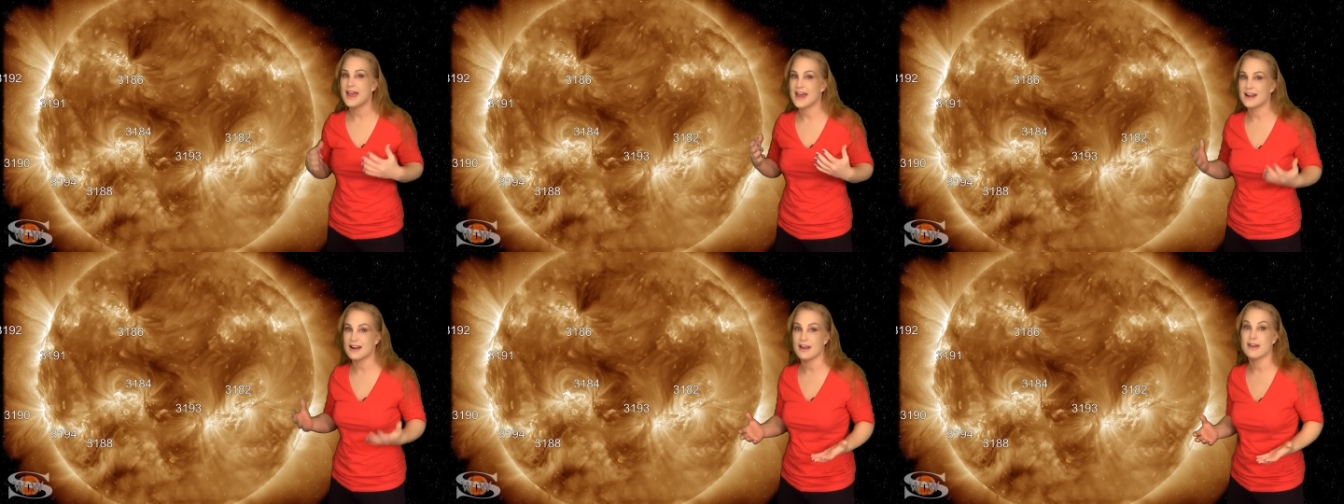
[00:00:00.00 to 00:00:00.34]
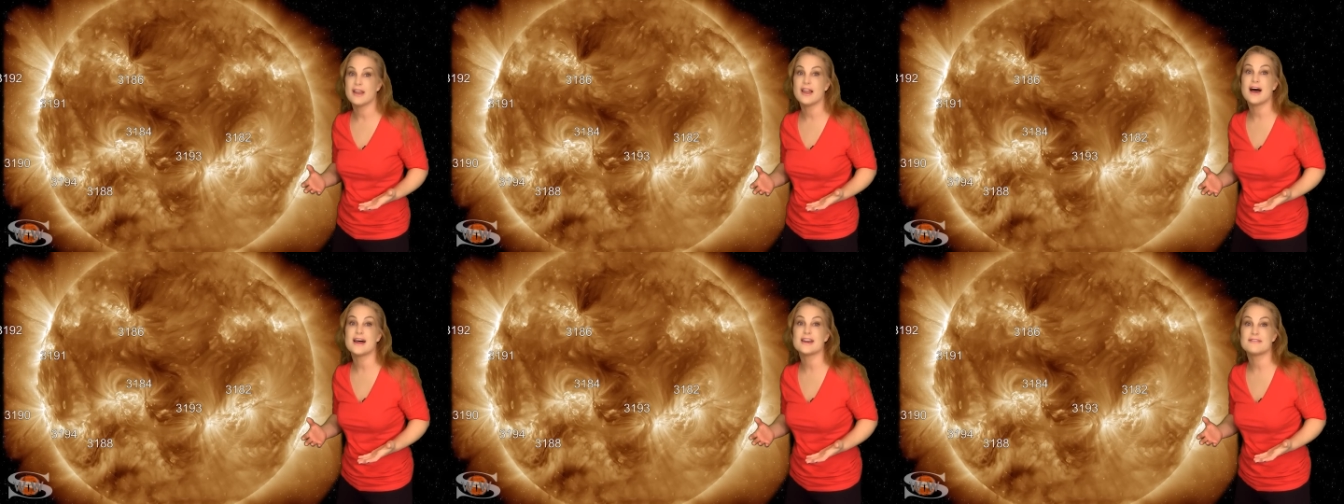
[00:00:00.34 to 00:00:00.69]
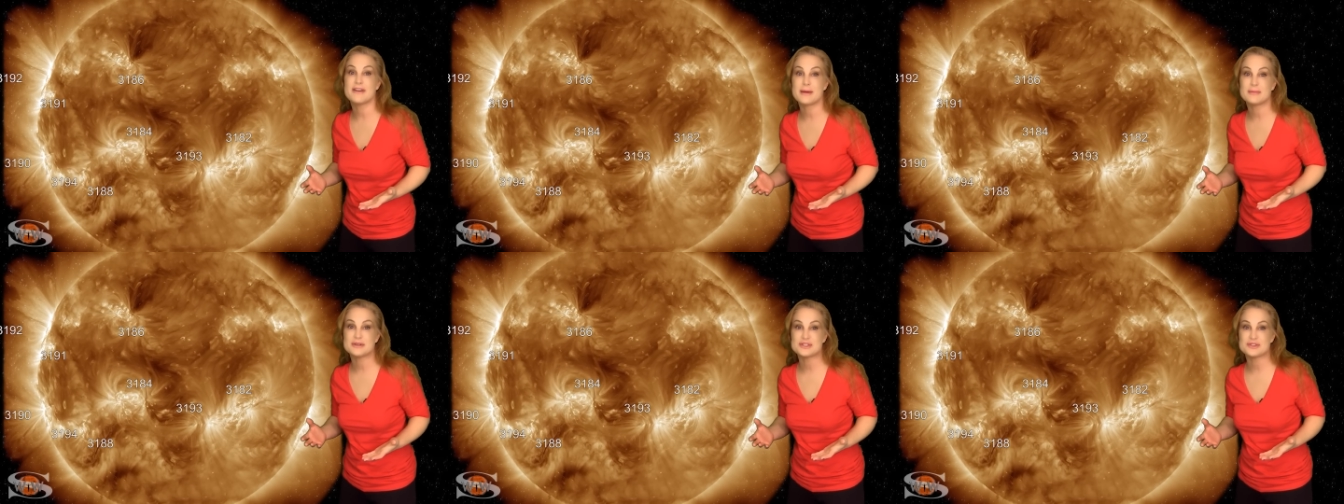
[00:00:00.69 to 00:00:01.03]
and a lot of
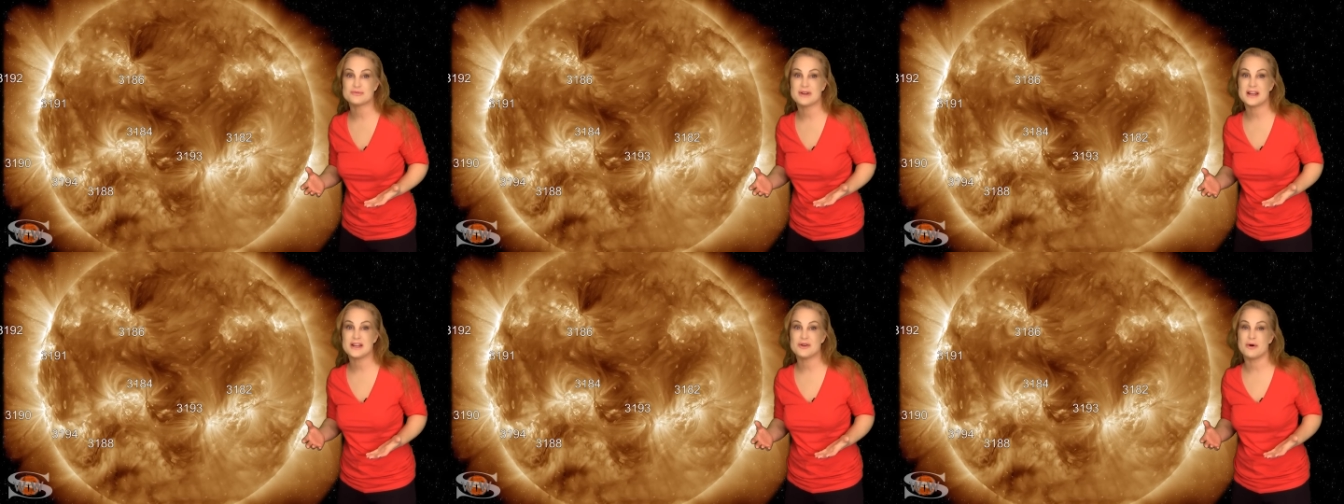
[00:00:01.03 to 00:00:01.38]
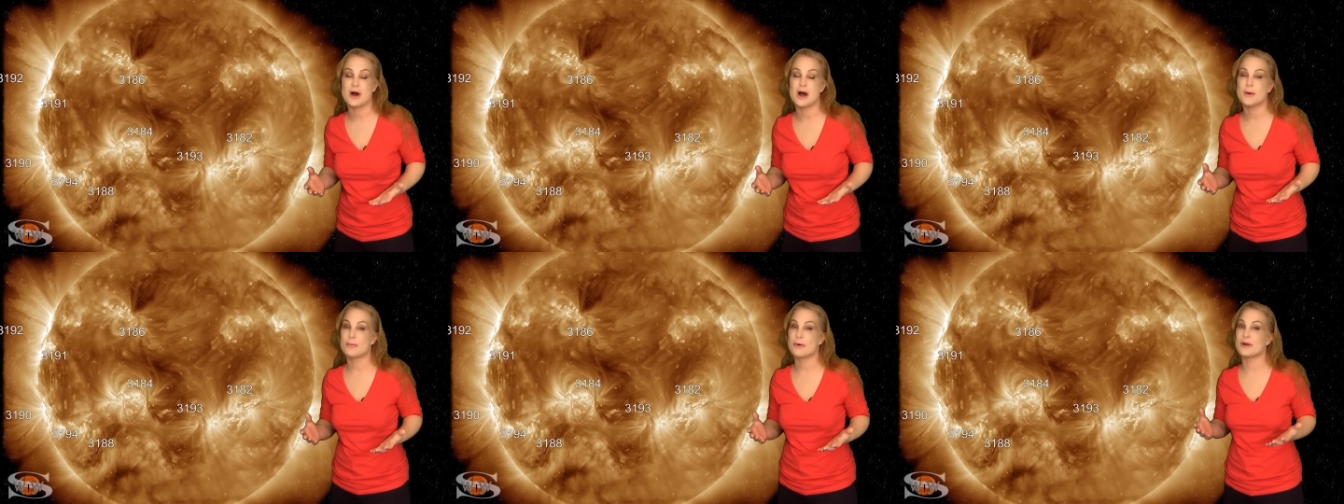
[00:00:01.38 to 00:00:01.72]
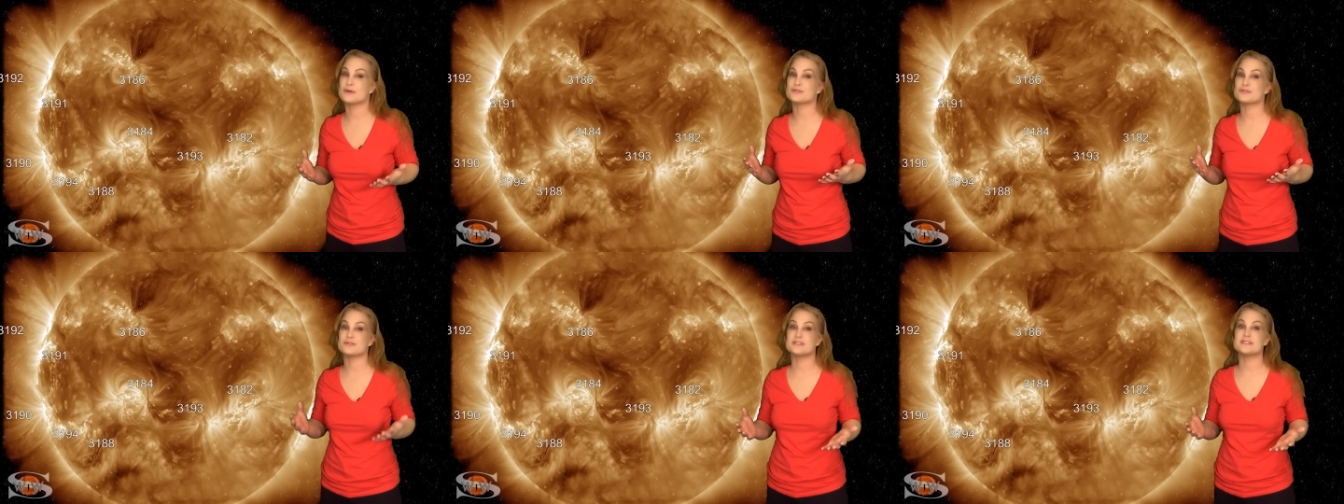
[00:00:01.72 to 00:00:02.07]
amateur radio
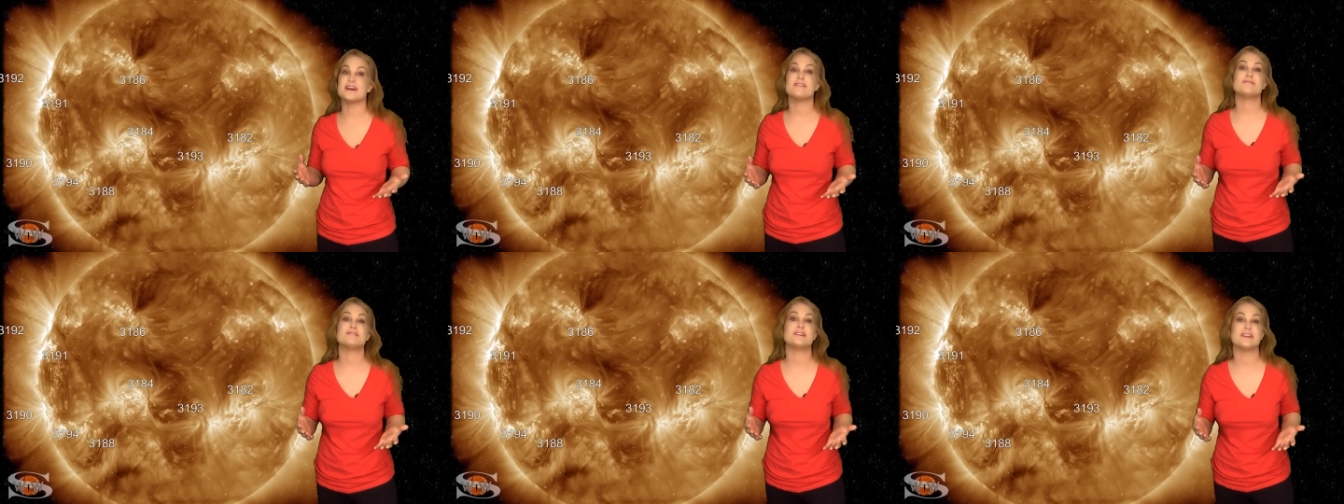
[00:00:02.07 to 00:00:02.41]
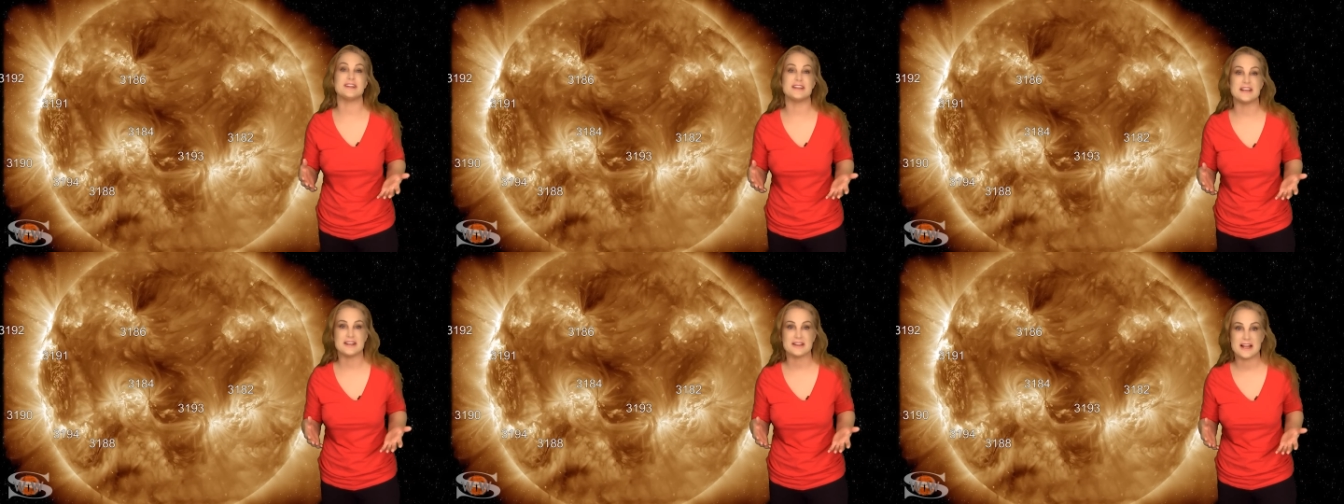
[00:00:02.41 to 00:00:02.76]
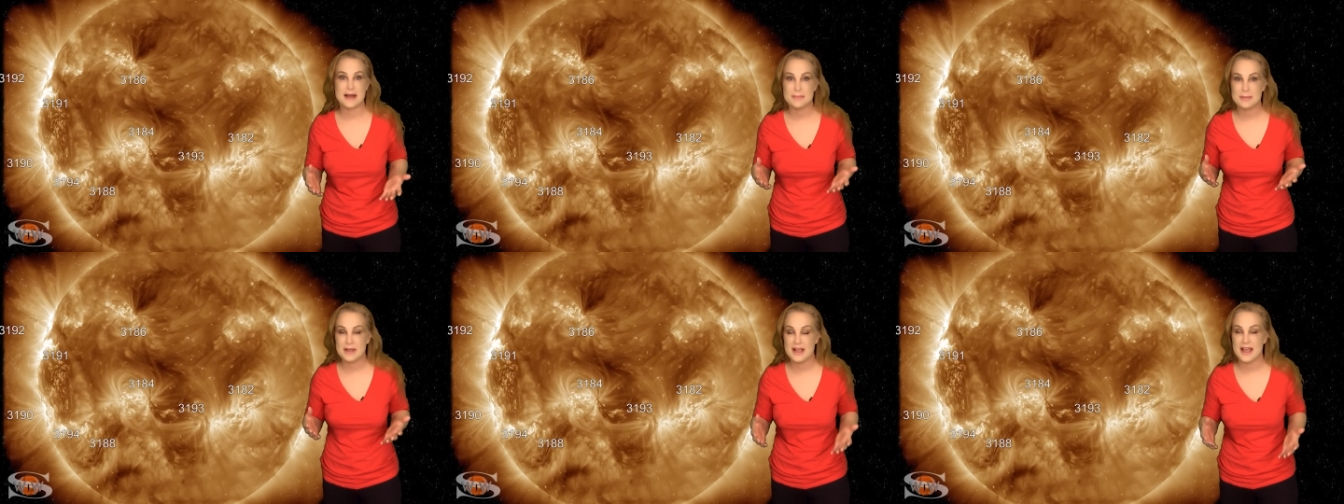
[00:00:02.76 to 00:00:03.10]
operators are definitely
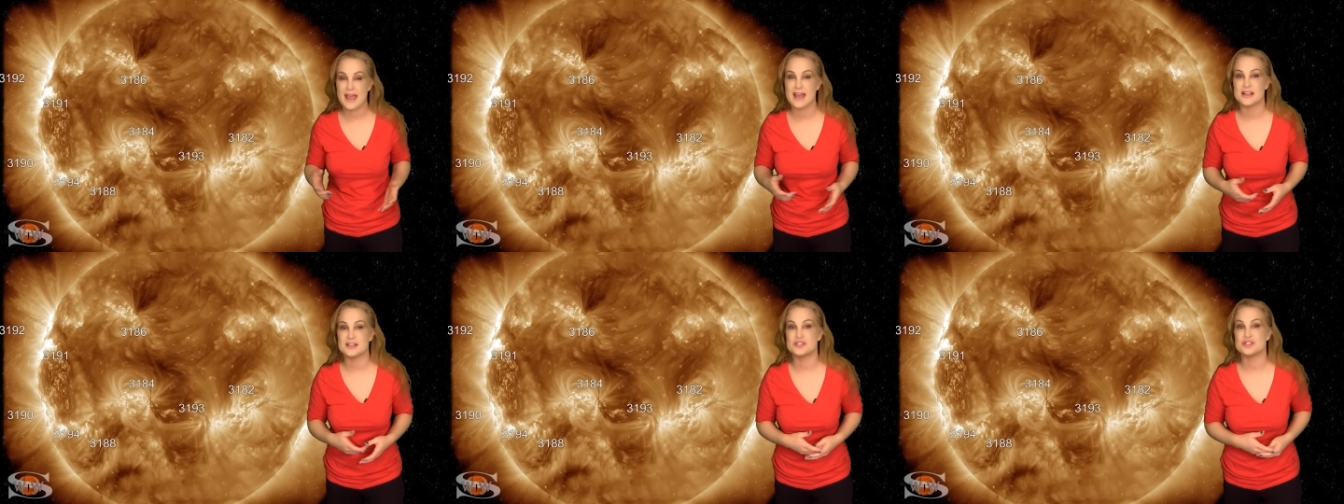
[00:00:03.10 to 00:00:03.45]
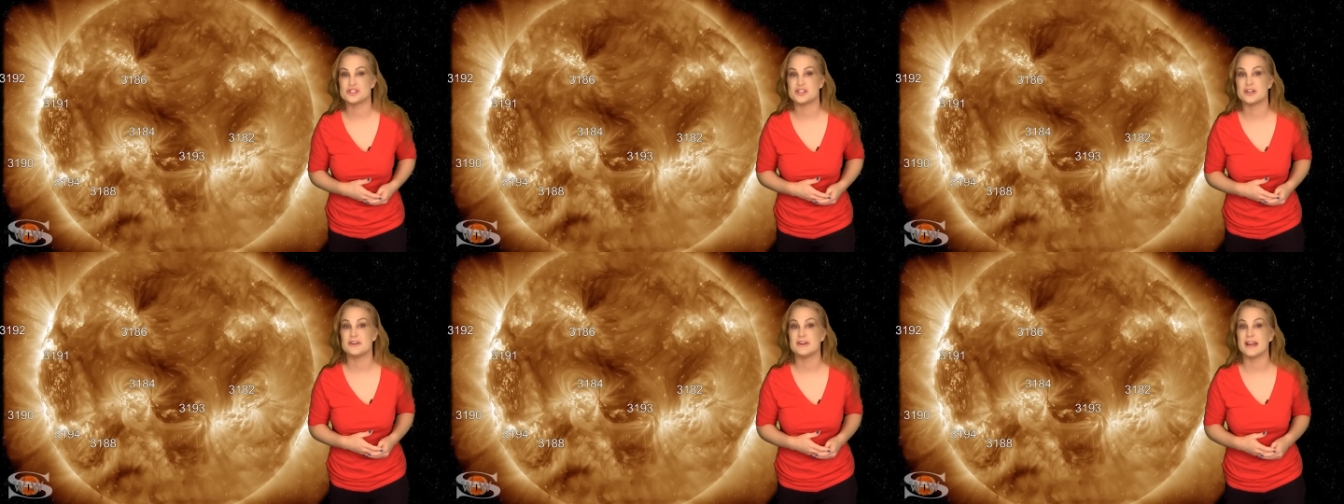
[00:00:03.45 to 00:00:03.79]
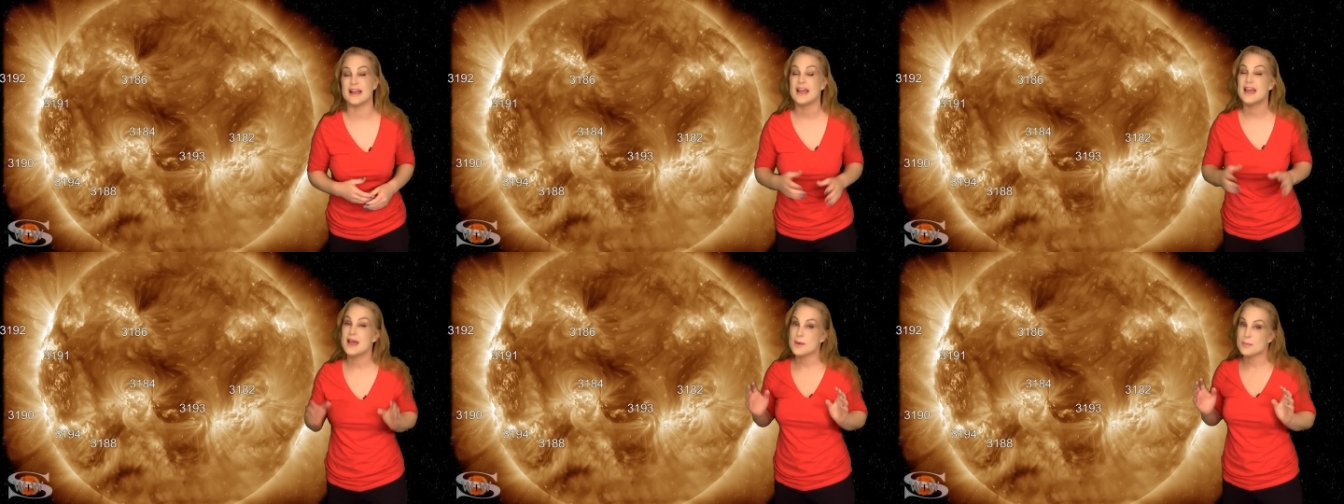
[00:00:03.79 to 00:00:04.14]
clapping and cheering.